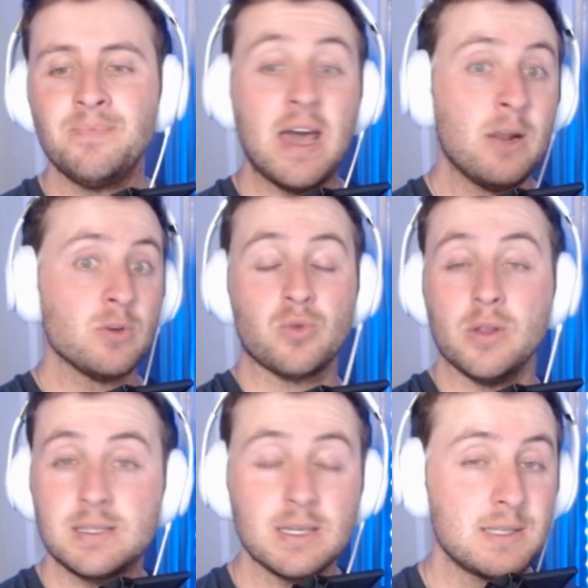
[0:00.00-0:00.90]
and it was
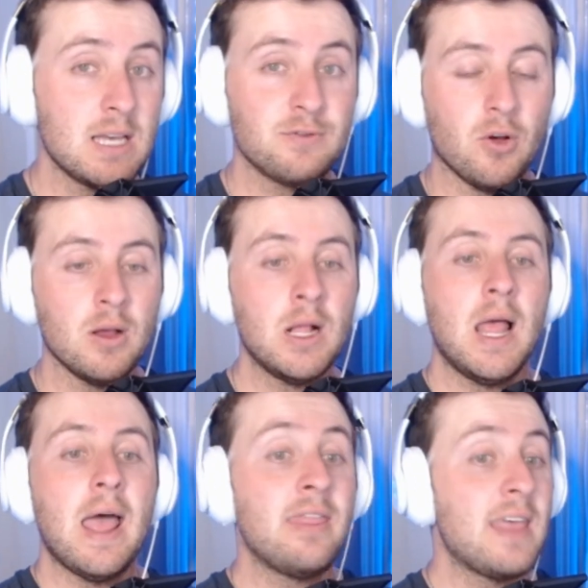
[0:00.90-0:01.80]
really successful.
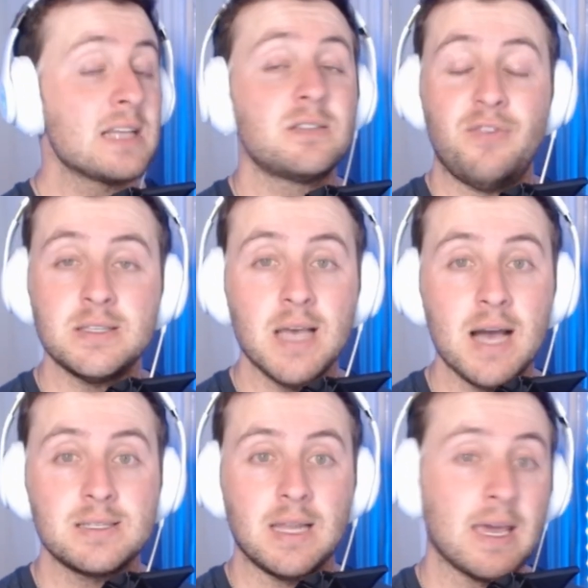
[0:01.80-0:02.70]
And that's
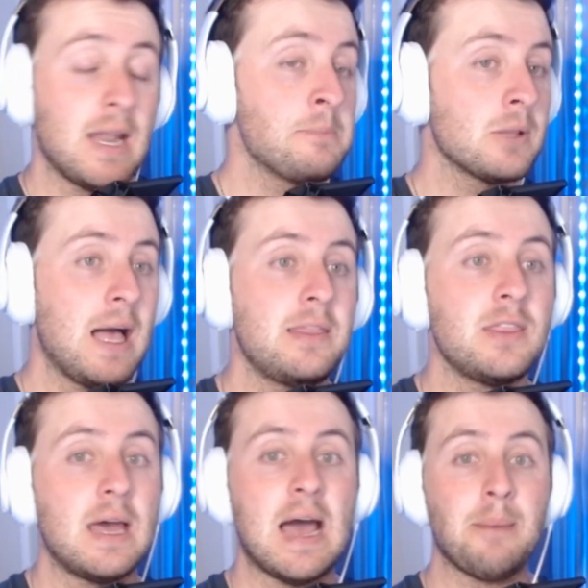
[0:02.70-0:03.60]
fantastic. And I'm glad that
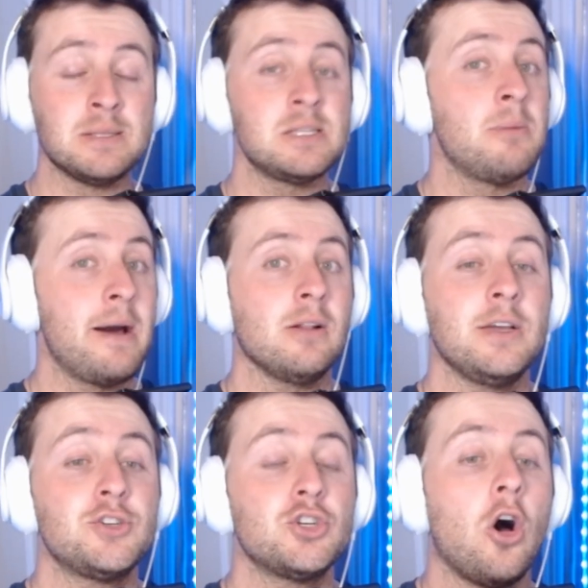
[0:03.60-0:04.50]
that happens. And the minor
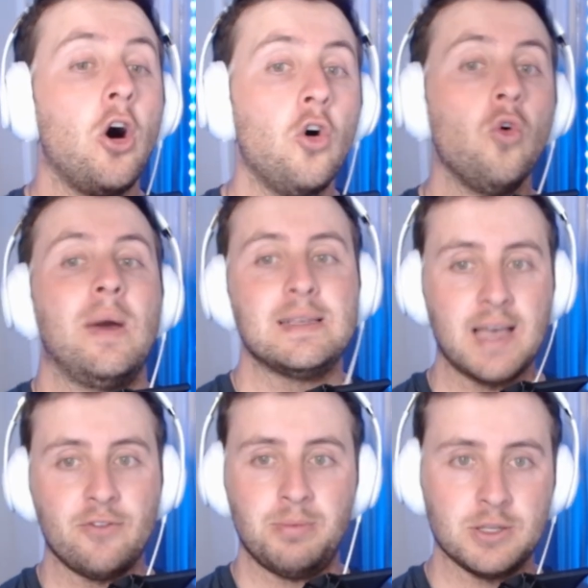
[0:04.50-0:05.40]
league should always
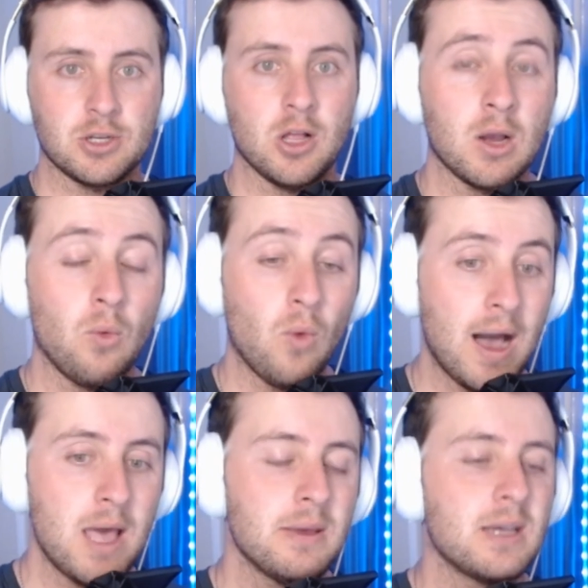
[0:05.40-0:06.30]
have a pitch clock.
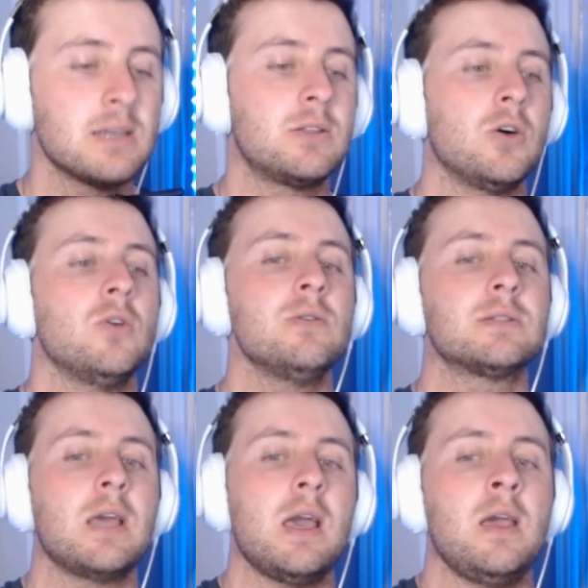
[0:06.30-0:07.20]
Why? Because
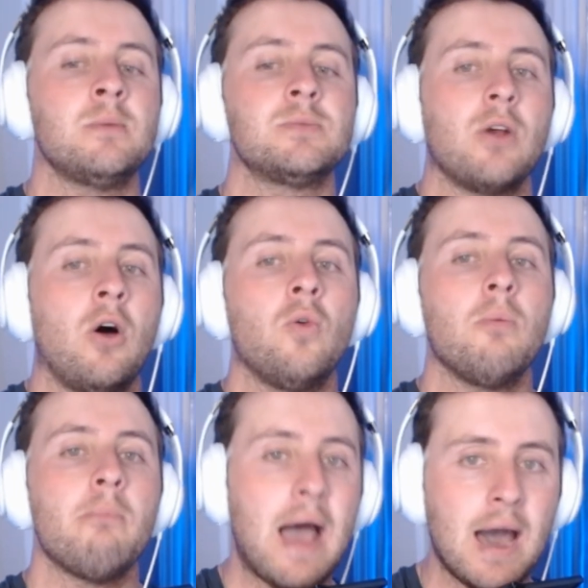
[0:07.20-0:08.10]
those games
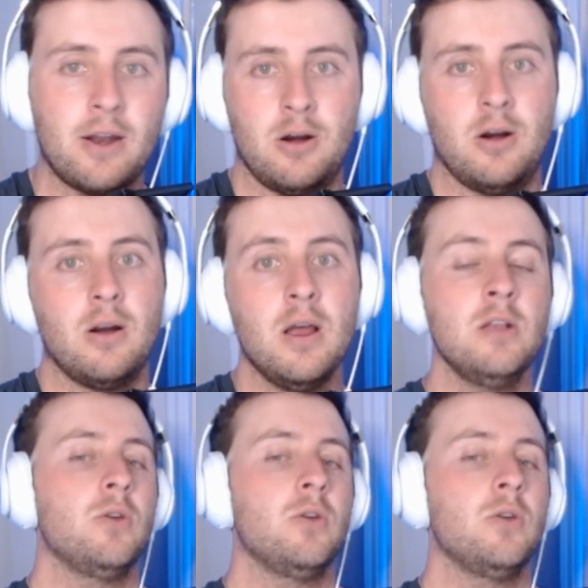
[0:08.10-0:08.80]
don't matter.